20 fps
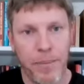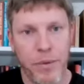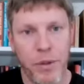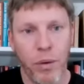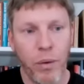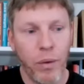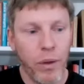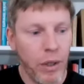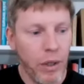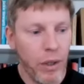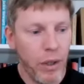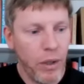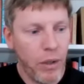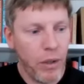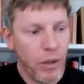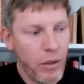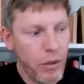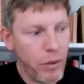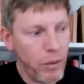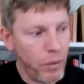So
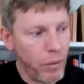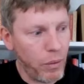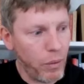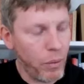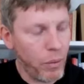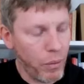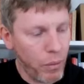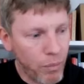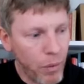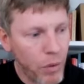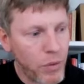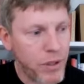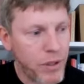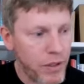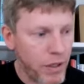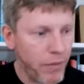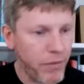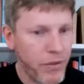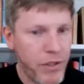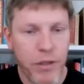most of
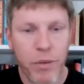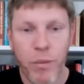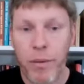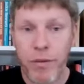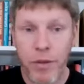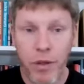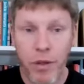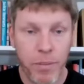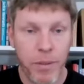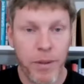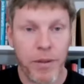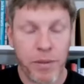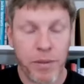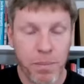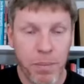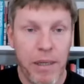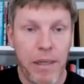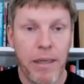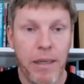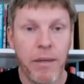this conversation we've talked about
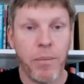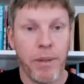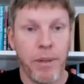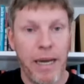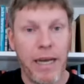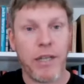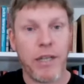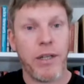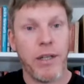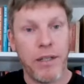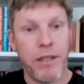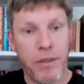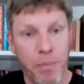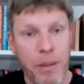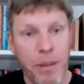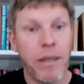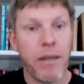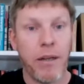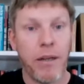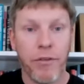speed, but actually
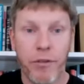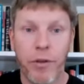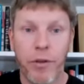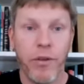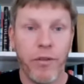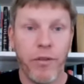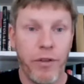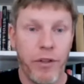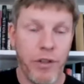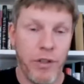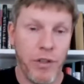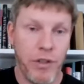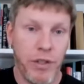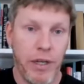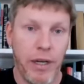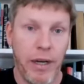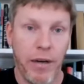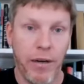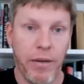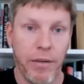speed and fuel
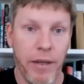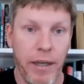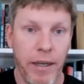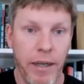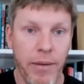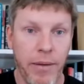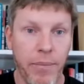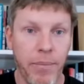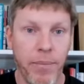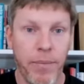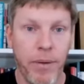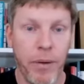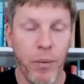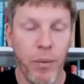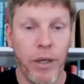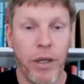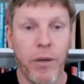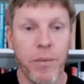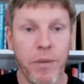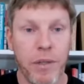efficiency are,
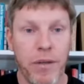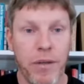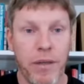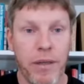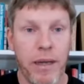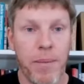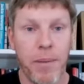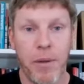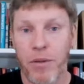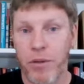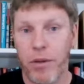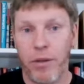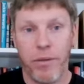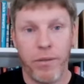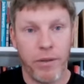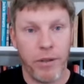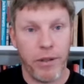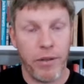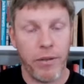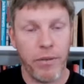when it comes to aerodynamics,
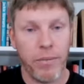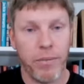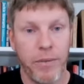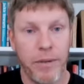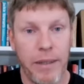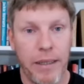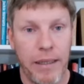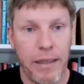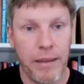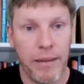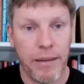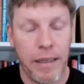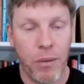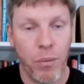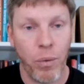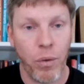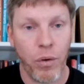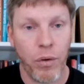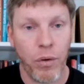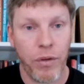they
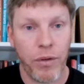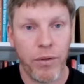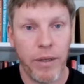work